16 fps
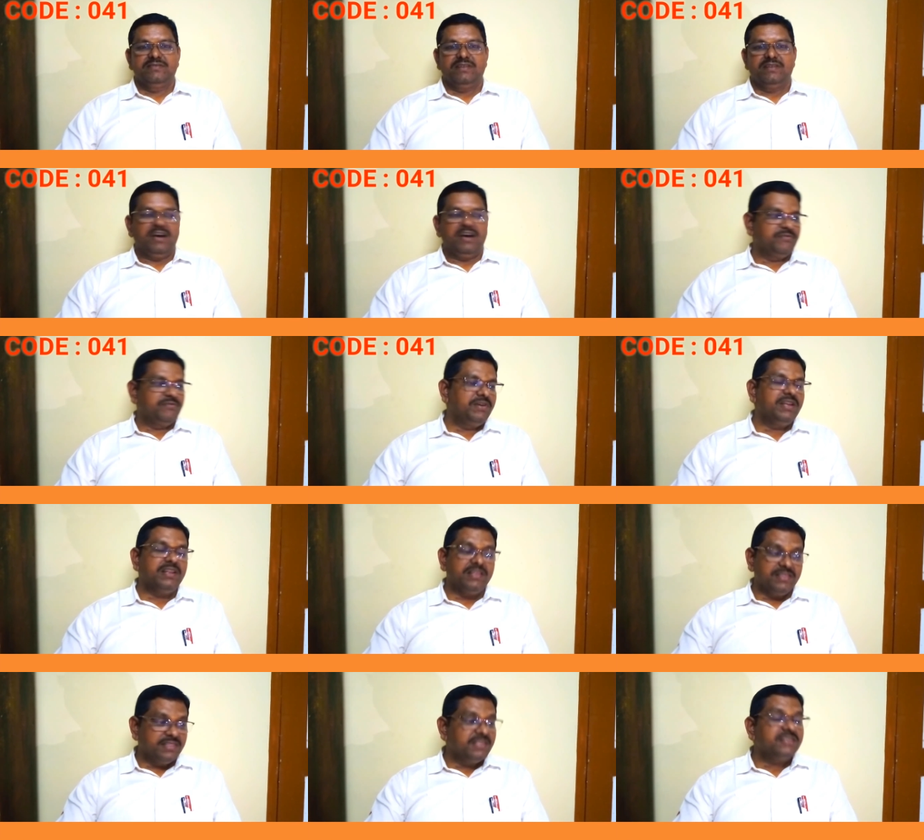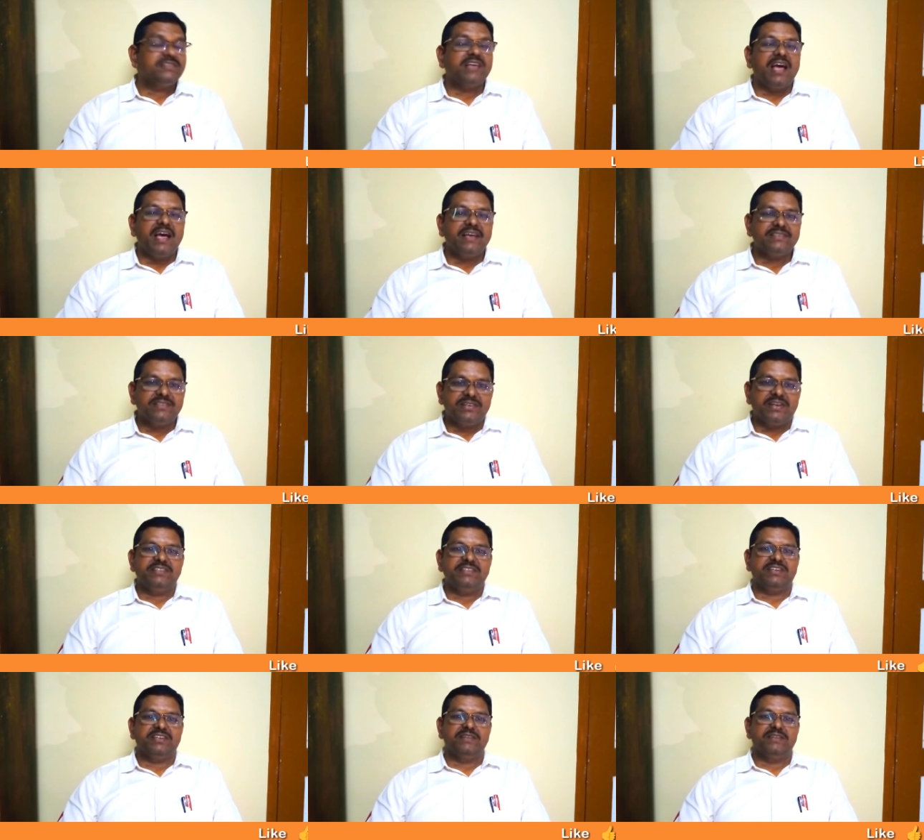I feel this as the right
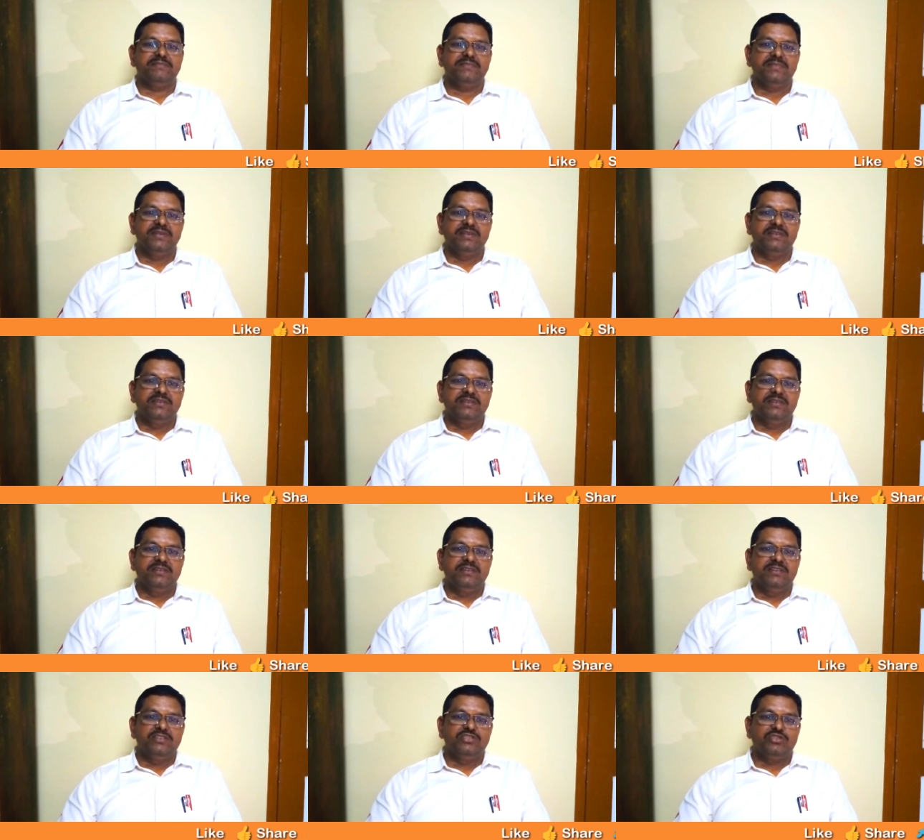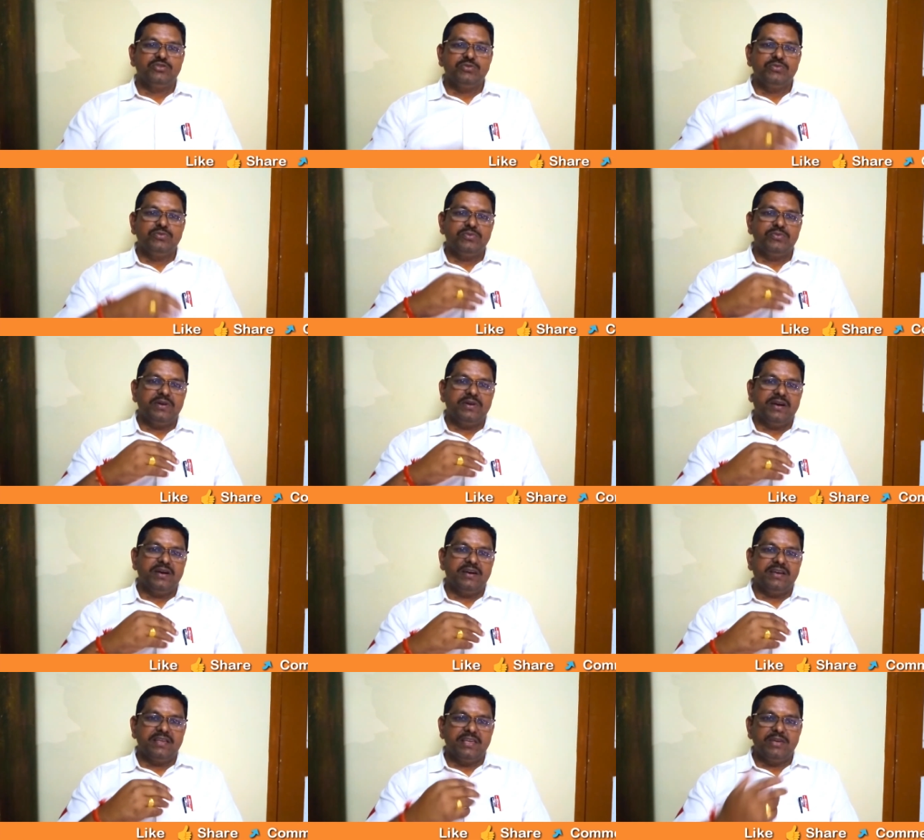time to
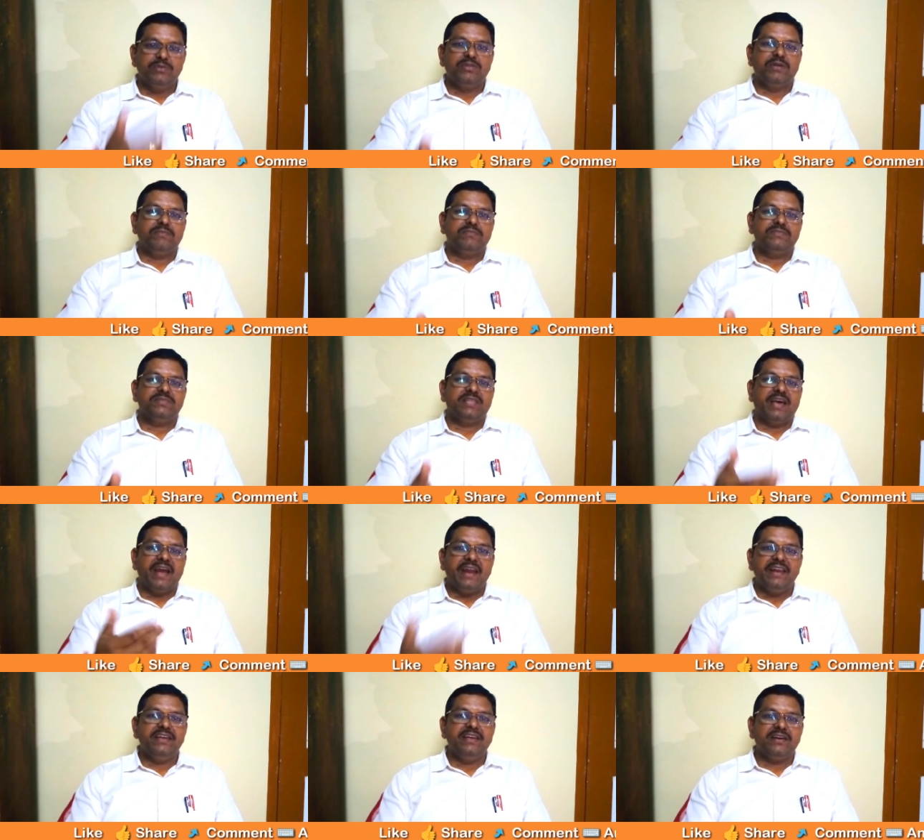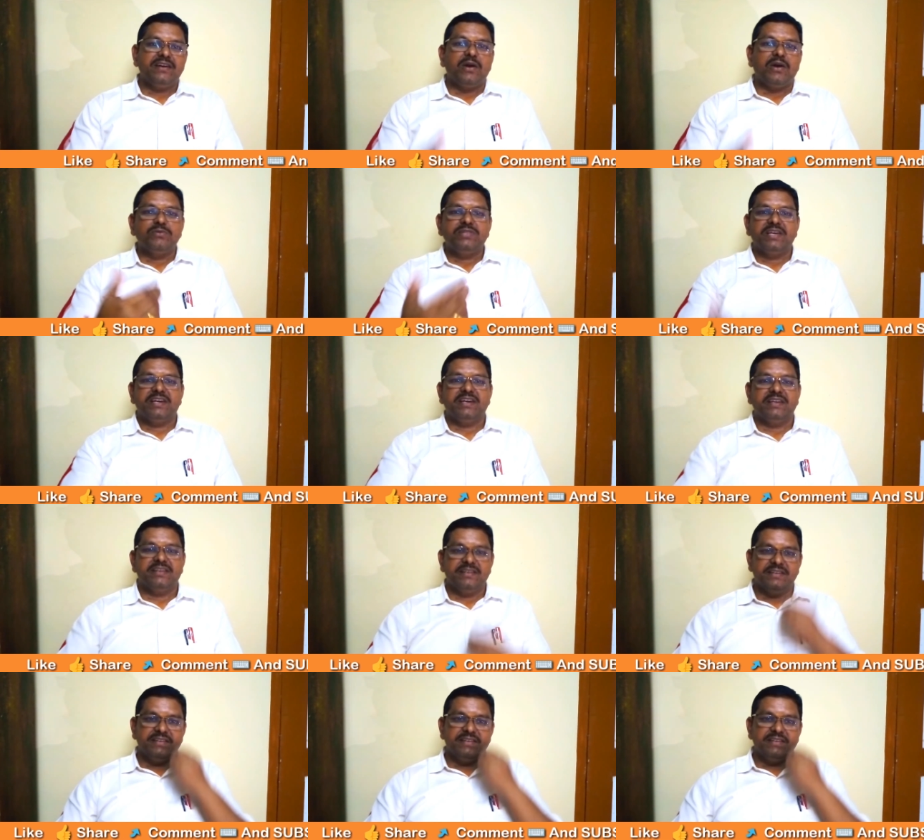give them the idea how they can